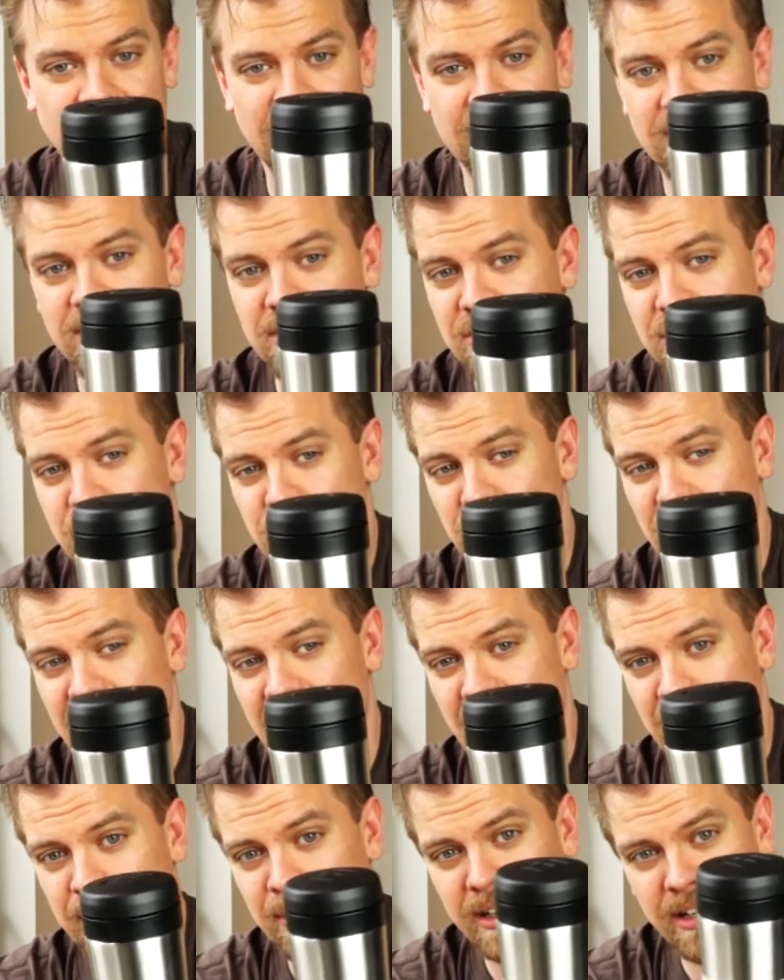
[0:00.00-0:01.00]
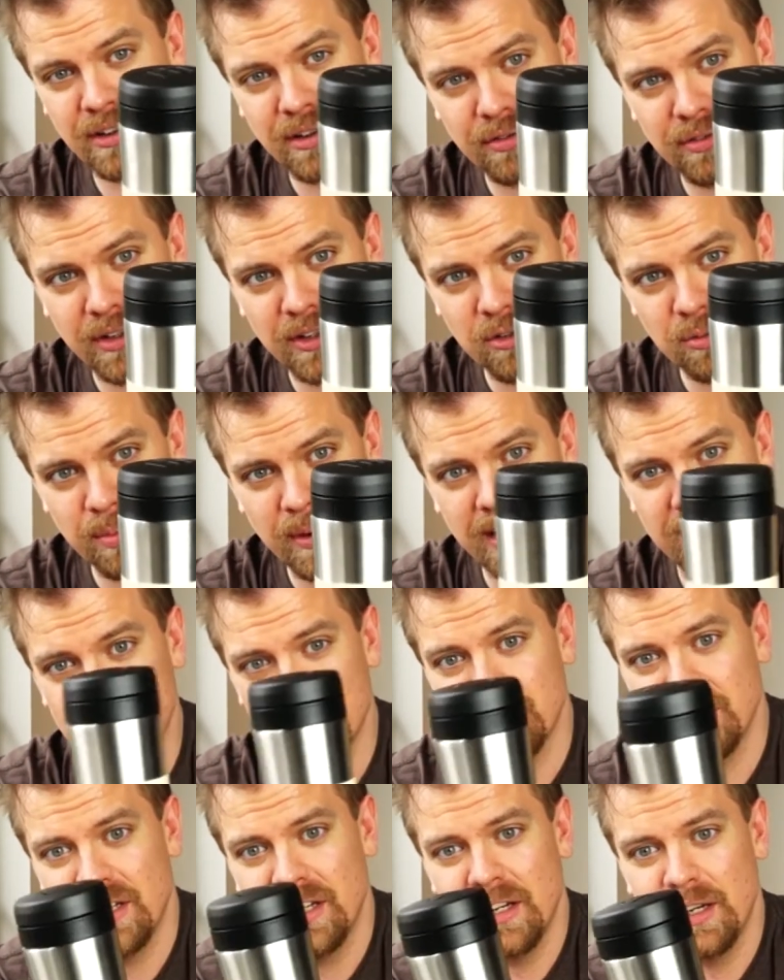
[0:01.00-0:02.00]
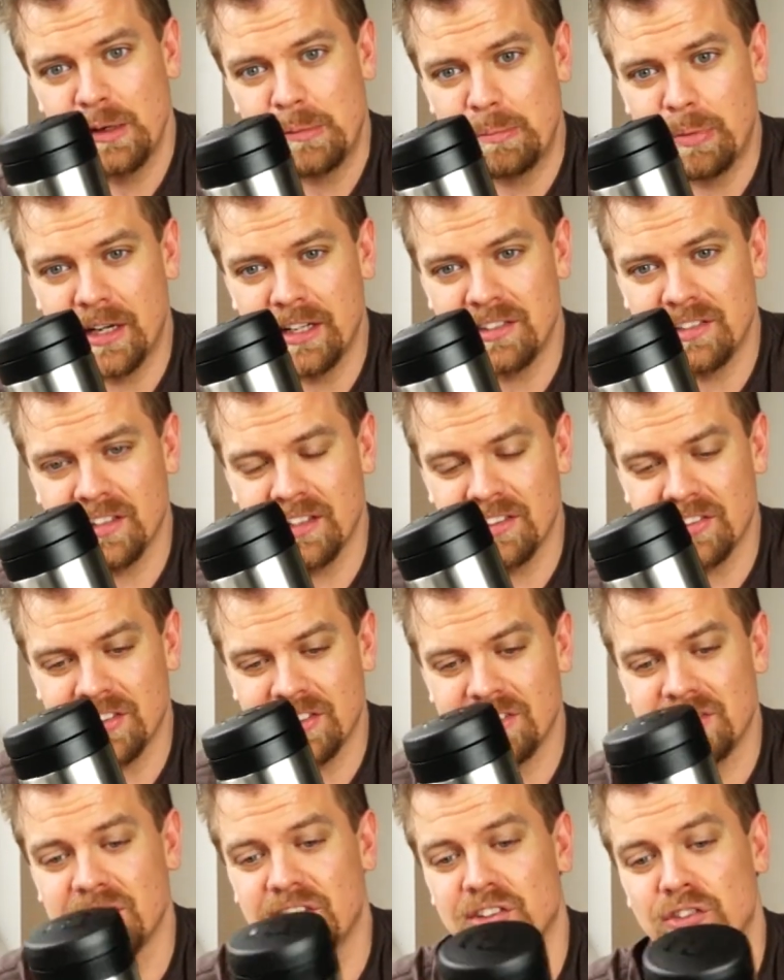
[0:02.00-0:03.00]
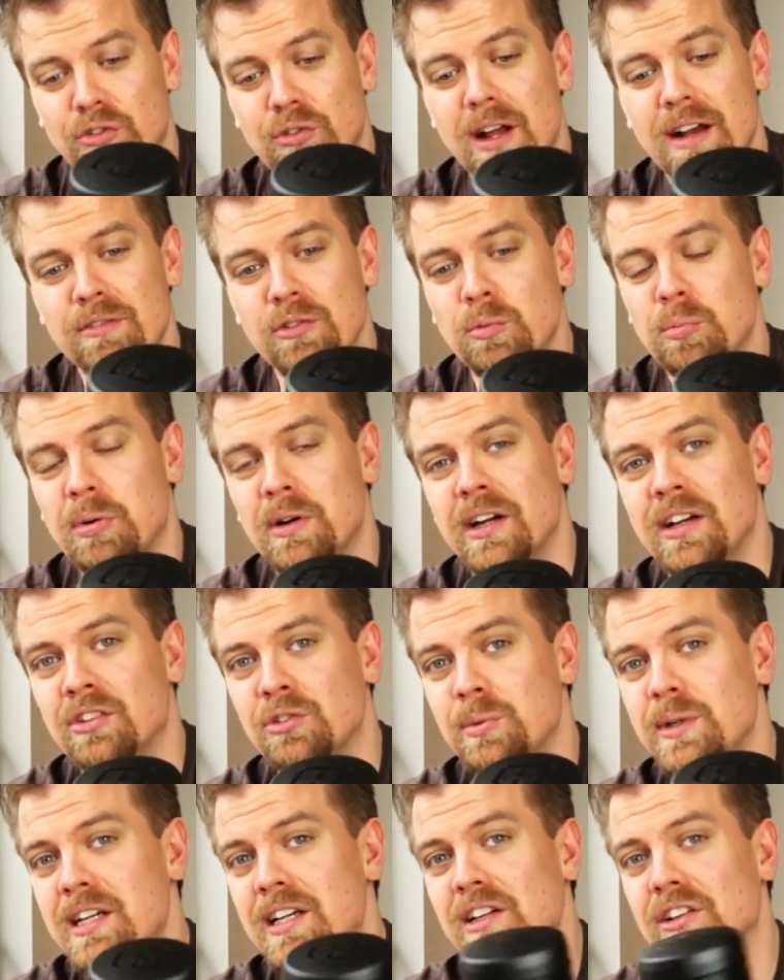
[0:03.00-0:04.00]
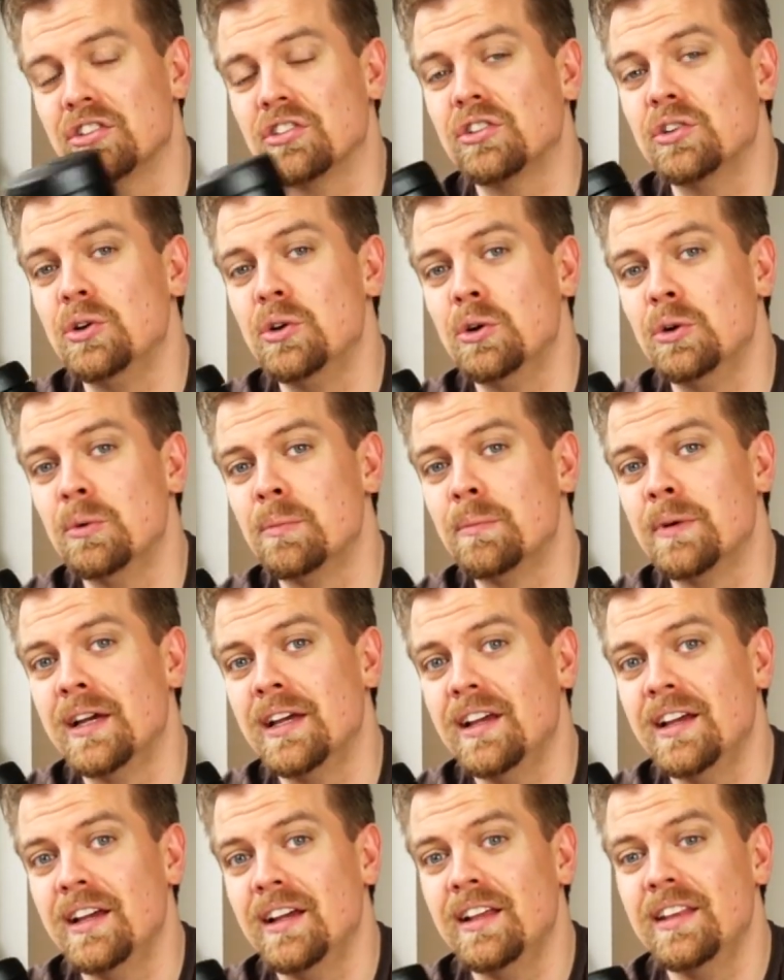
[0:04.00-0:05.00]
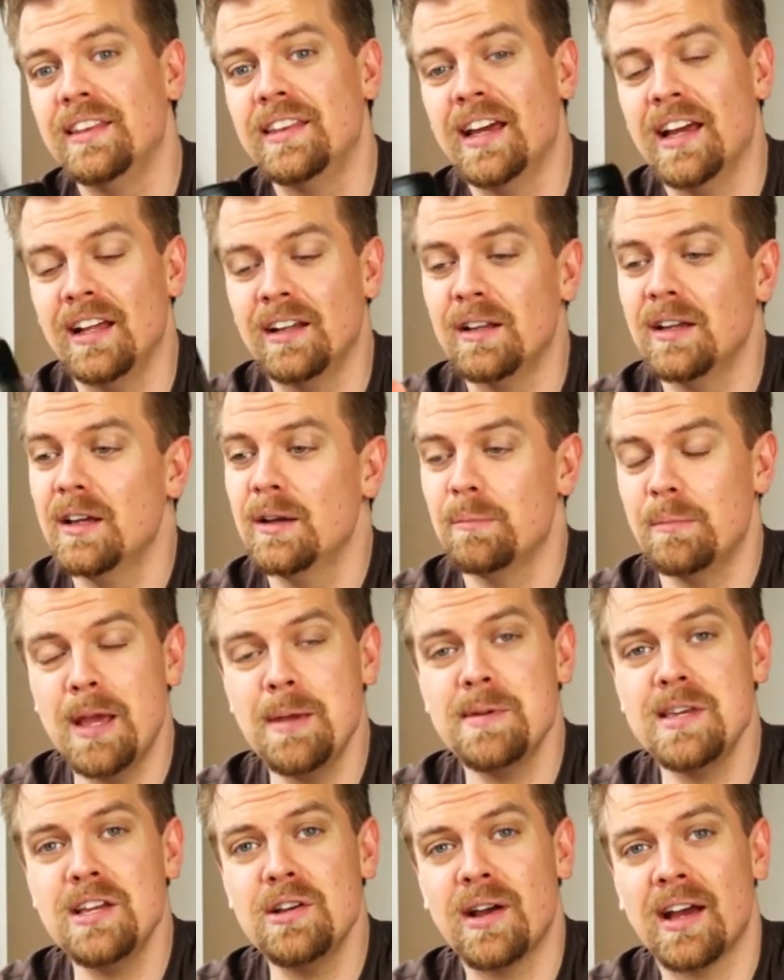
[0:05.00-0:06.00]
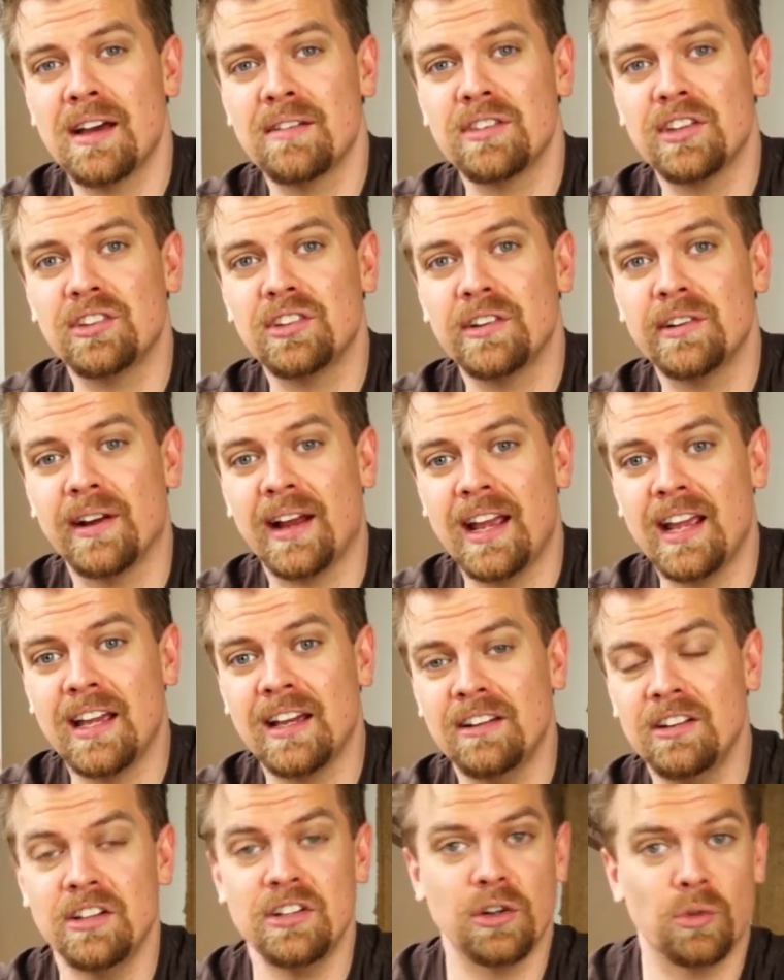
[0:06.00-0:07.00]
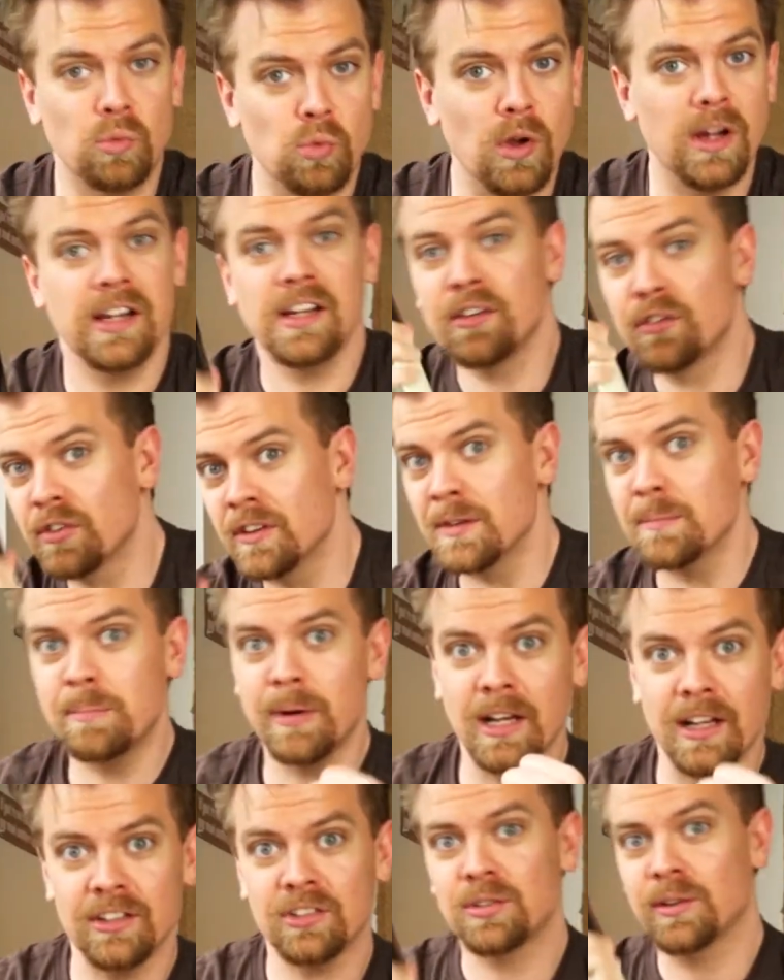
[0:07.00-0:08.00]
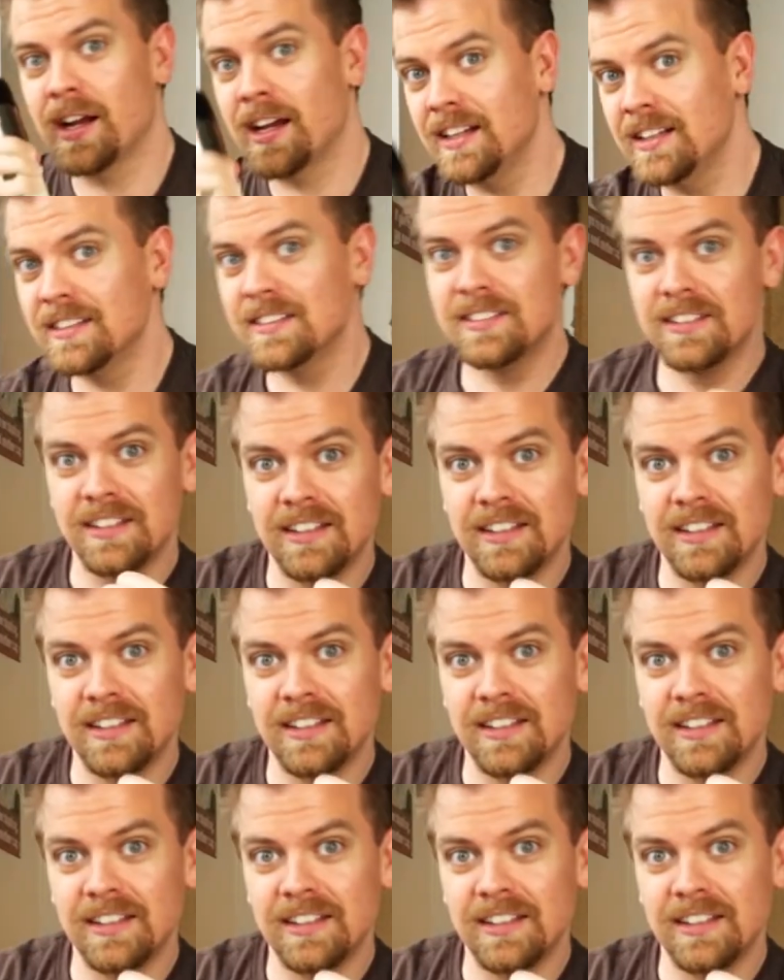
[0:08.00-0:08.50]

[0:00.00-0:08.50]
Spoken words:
That doesn't usually happen in a French press, but since it's a travel press, we can assume that maybe you have this in your hand and you're running for the bus, right?